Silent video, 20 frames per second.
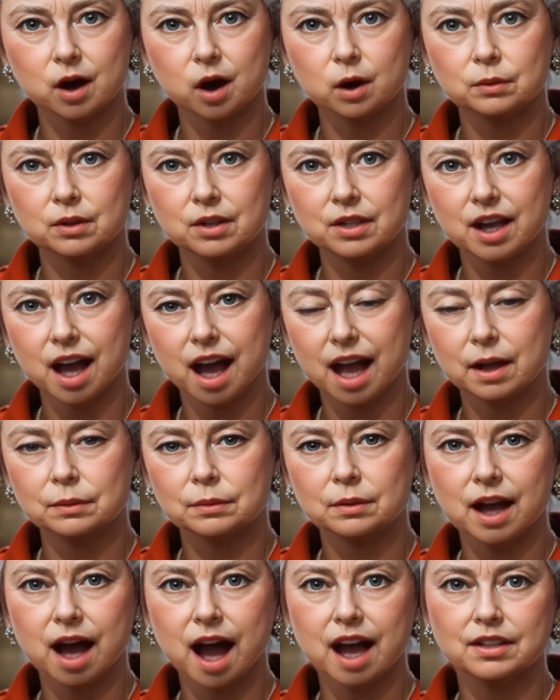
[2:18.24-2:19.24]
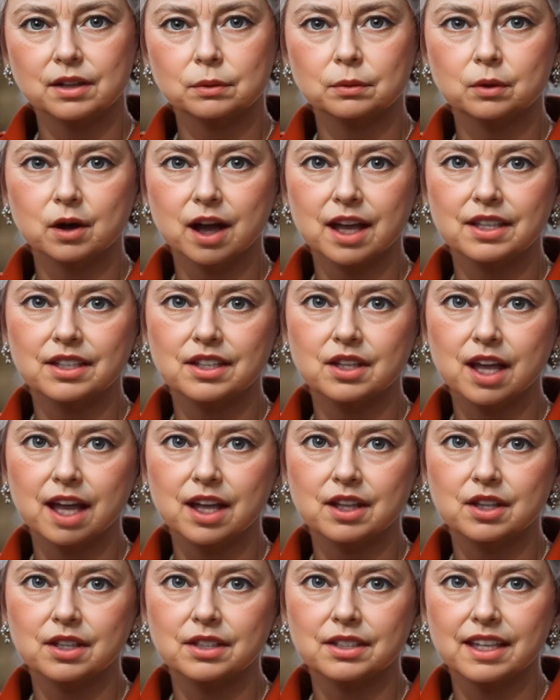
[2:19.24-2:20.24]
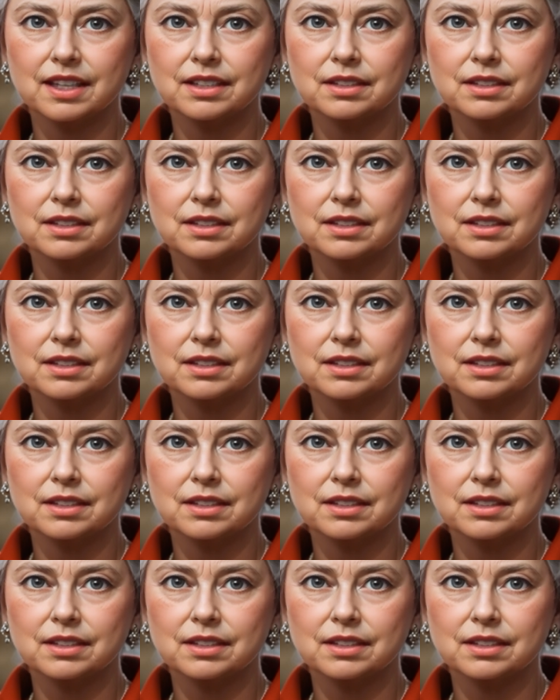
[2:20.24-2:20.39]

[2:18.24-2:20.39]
Over time, I've embraced changes